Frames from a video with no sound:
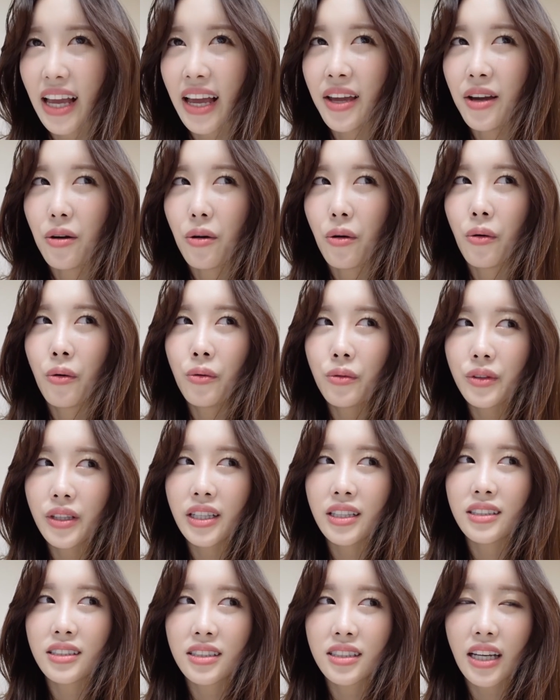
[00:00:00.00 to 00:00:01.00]
I
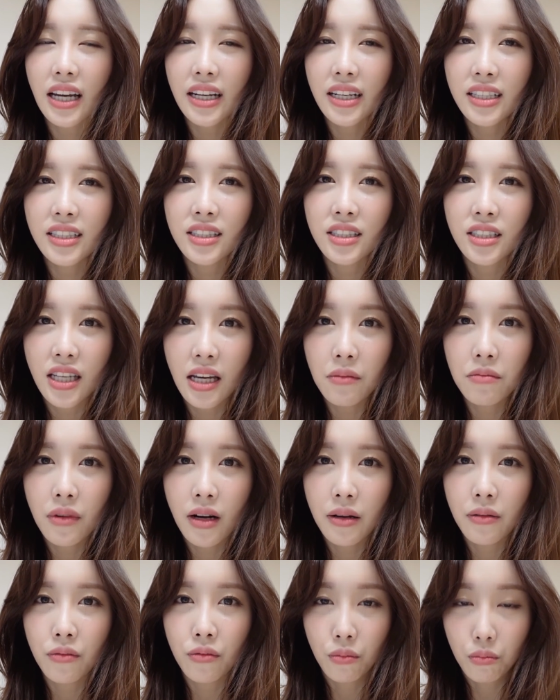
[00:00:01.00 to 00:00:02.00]
only decided to get
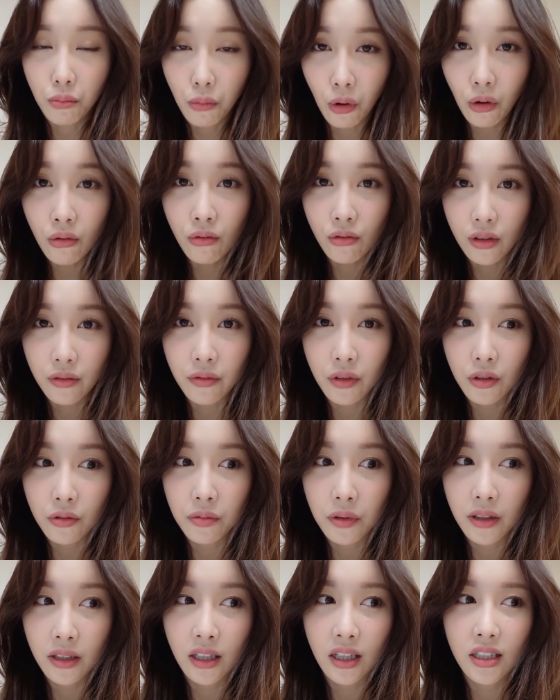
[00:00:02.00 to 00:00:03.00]
my mole removed
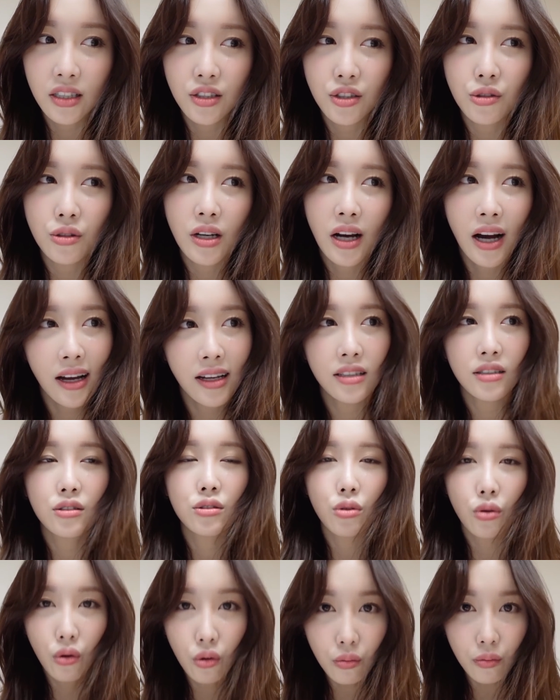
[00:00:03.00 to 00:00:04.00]
because you guys
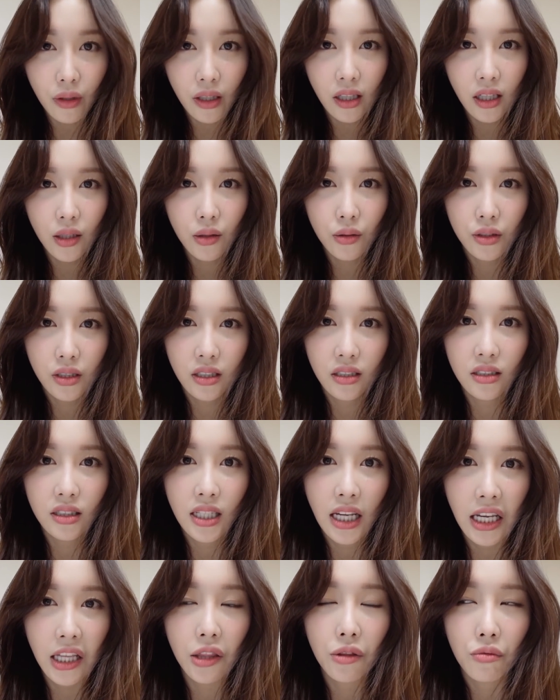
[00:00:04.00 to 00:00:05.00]
told me it was gonna
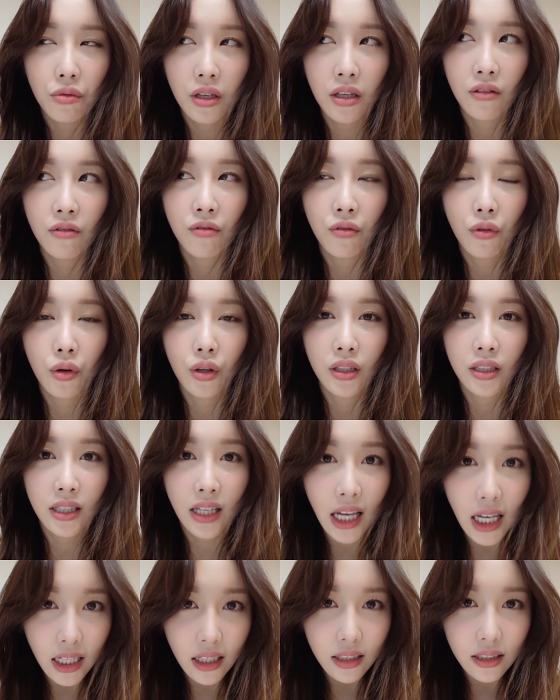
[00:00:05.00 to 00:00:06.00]
take 3 to 4
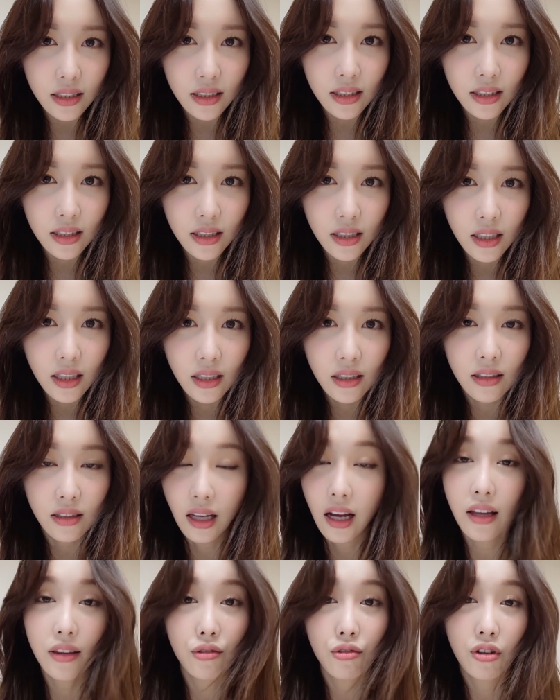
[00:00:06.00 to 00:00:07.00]
days,
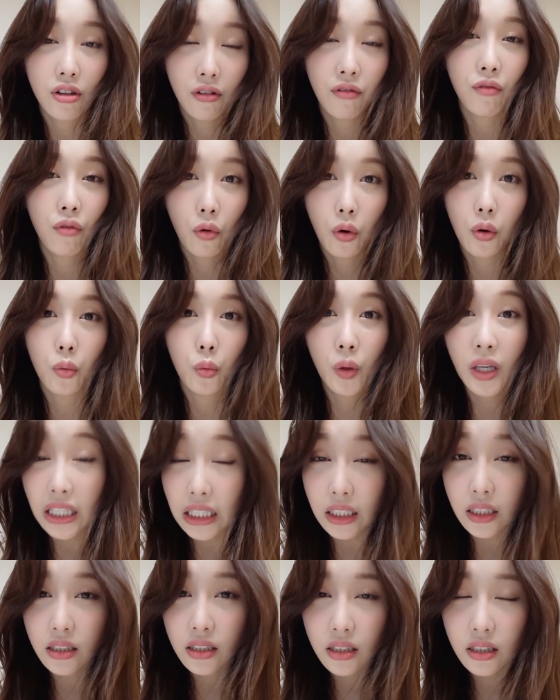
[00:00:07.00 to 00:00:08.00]
not 3 to 4
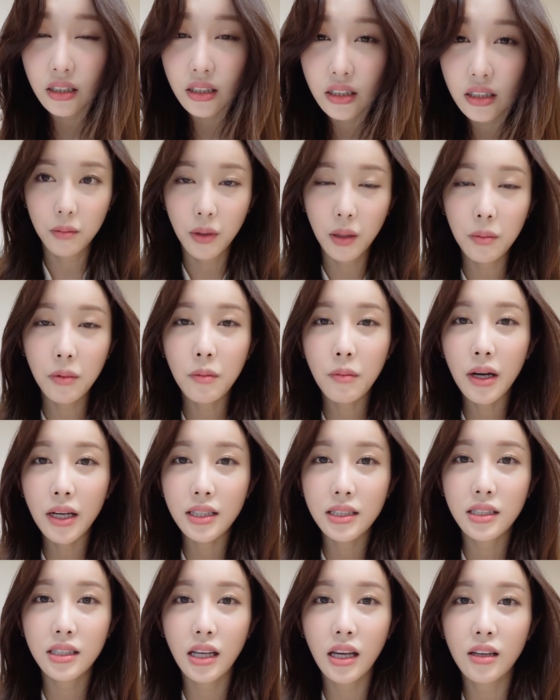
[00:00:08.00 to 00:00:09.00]
weeks. People might
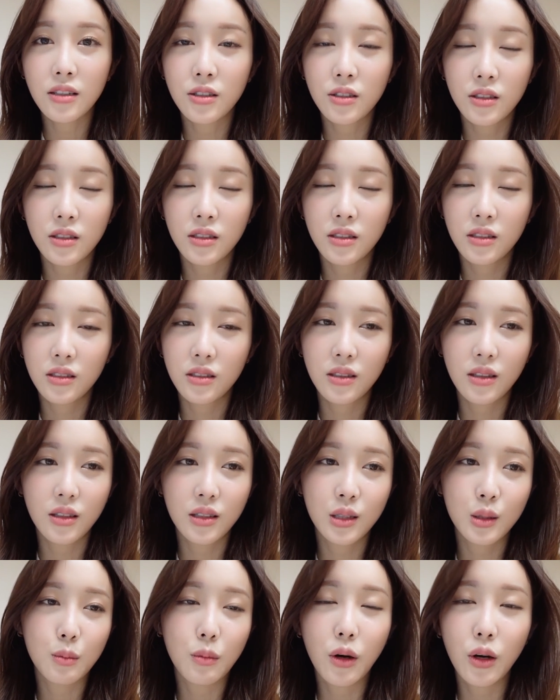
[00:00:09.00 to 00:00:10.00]
say it's just a
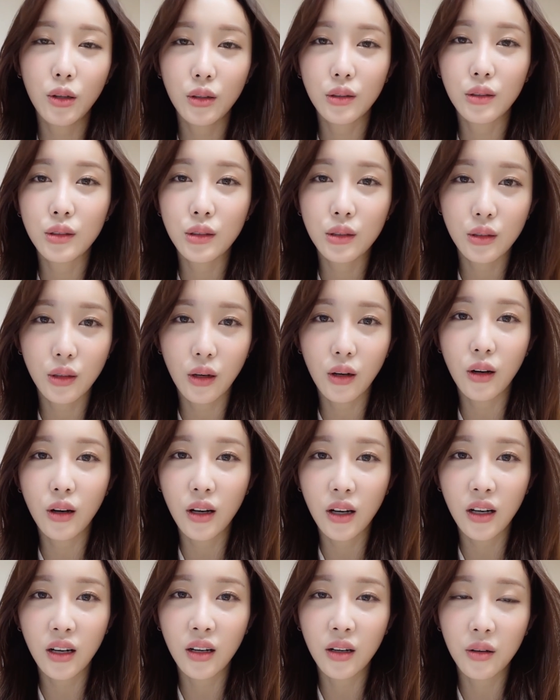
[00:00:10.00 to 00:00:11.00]
small little
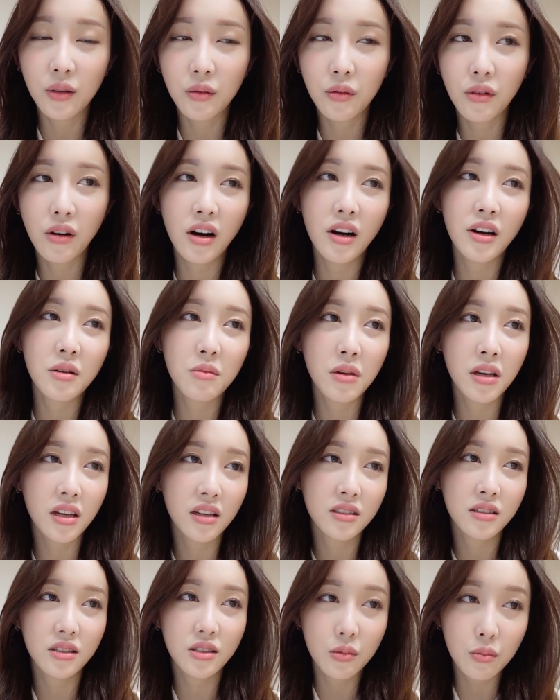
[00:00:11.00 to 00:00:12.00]
scar. Why are you
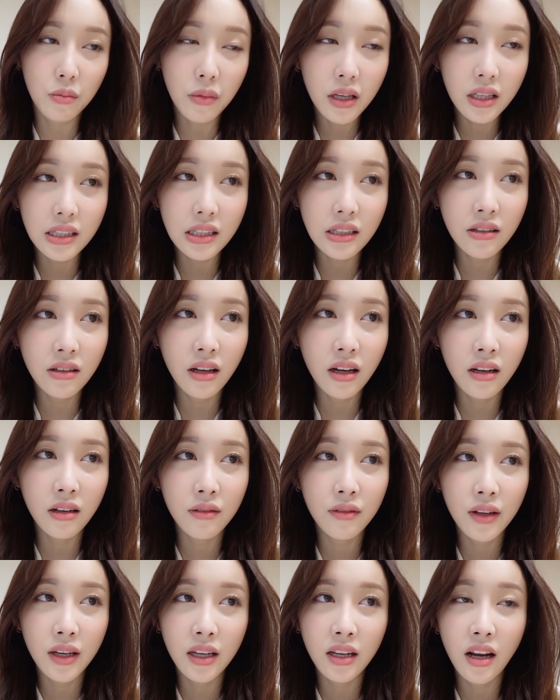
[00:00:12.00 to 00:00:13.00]
making such a big deal out
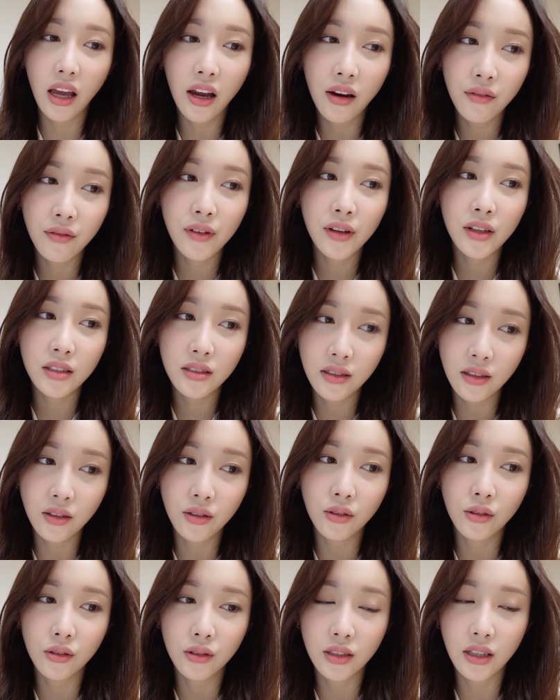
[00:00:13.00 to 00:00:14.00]
of it? Every
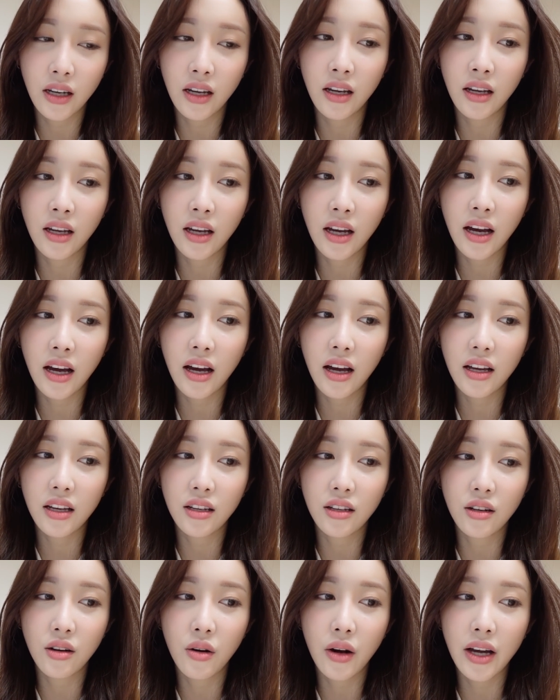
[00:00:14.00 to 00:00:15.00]
single day,
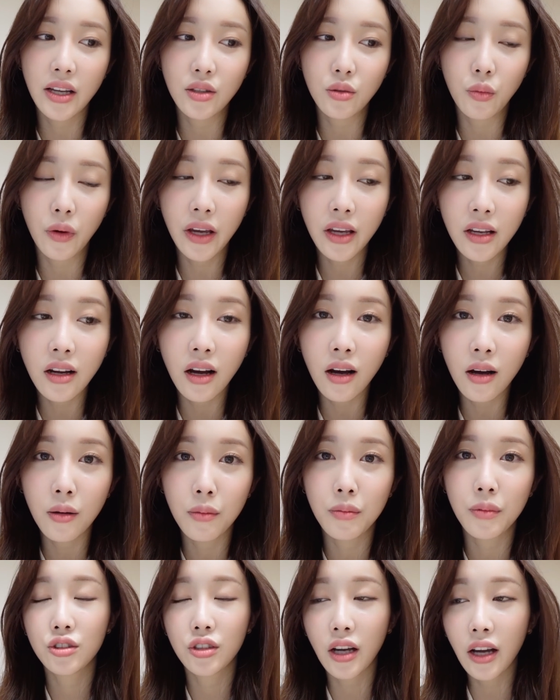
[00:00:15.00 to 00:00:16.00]
you know, I had to wake
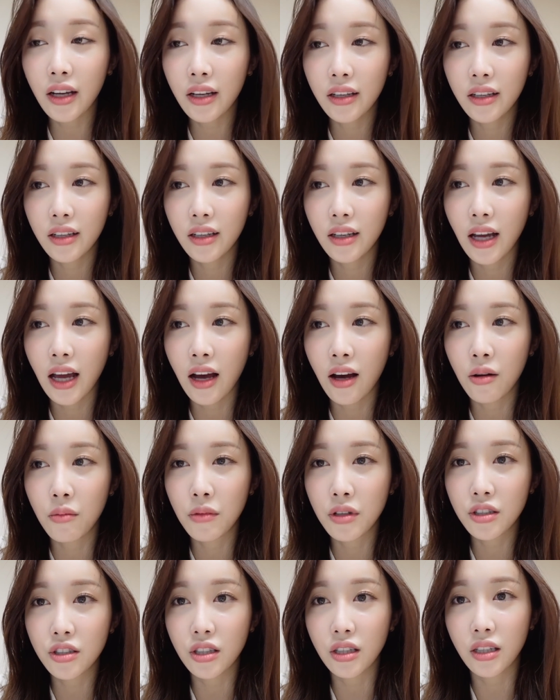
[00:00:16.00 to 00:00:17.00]
up, check how
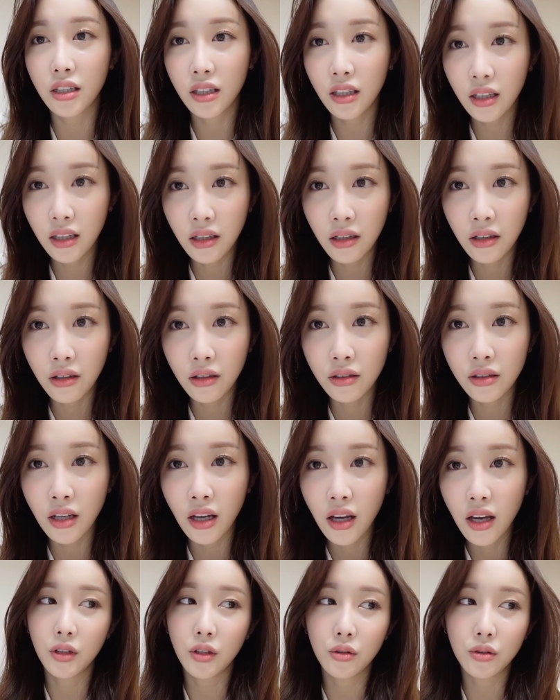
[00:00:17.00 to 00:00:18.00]
much it healed,
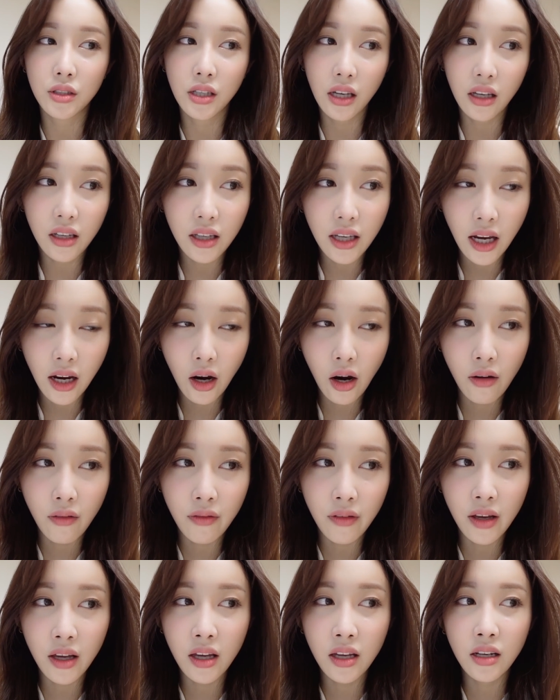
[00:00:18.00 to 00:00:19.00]
you know, take care
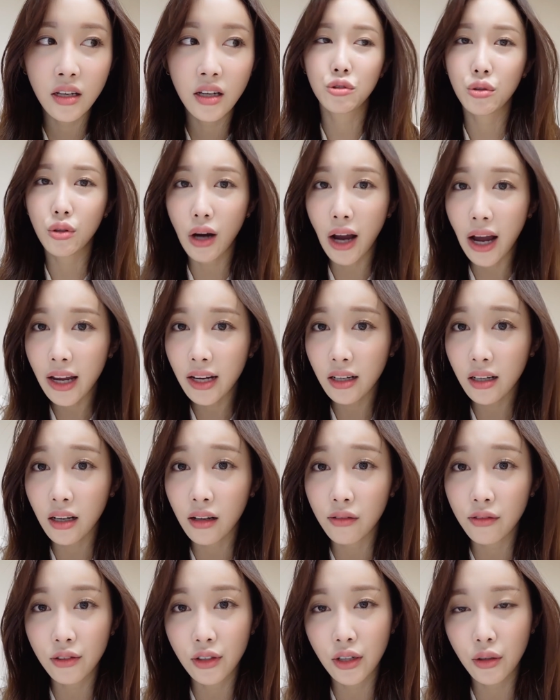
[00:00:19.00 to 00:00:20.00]
of it, try to
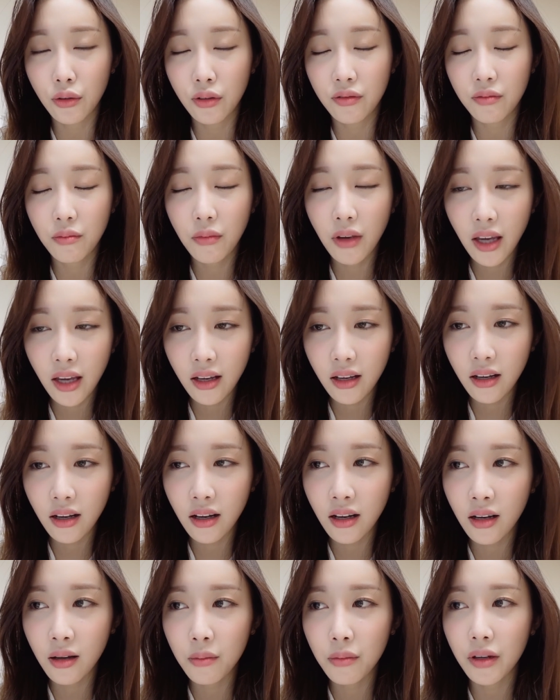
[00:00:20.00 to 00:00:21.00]
cover it with
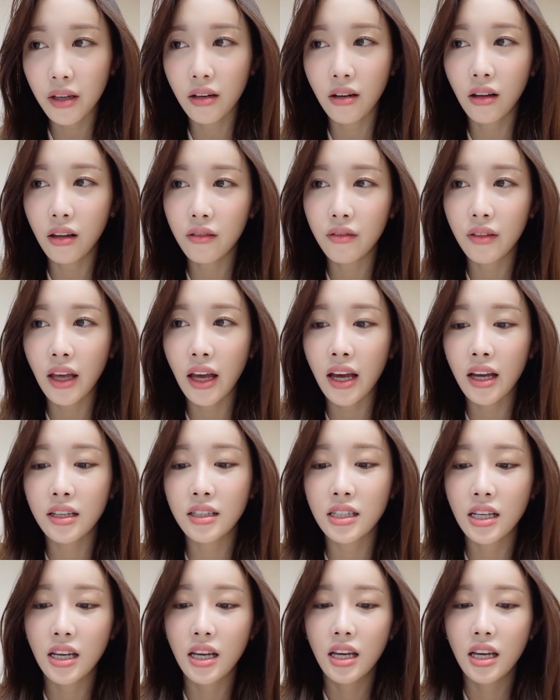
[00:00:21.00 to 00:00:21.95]
makeup and all of that.